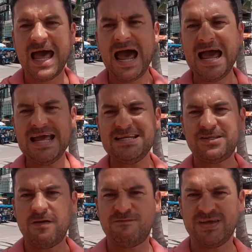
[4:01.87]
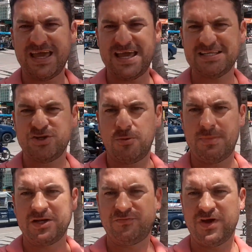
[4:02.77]
And don't forget, it's not
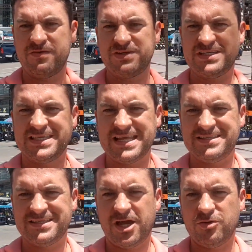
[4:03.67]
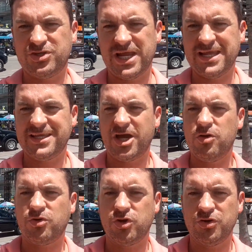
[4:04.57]
much further to get to Koh Chang,
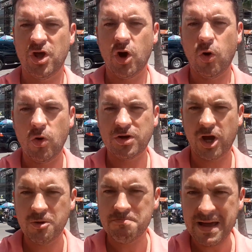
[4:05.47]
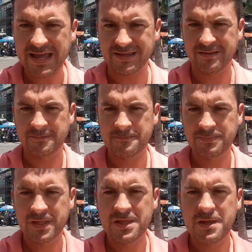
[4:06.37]
Koh Kud or Koh Mak.
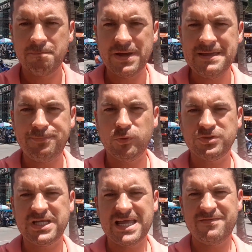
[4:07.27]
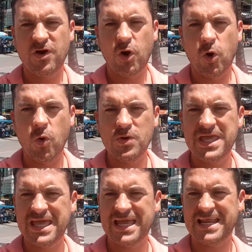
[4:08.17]
People save all
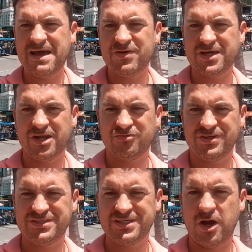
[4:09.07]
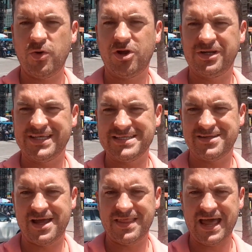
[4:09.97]
year in other countries to go on holidays
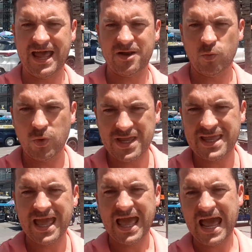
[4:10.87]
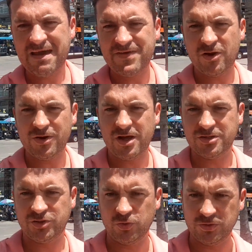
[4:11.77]
like that, and we have it on our
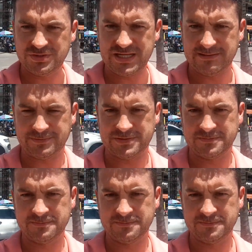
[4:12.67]
doorsteps.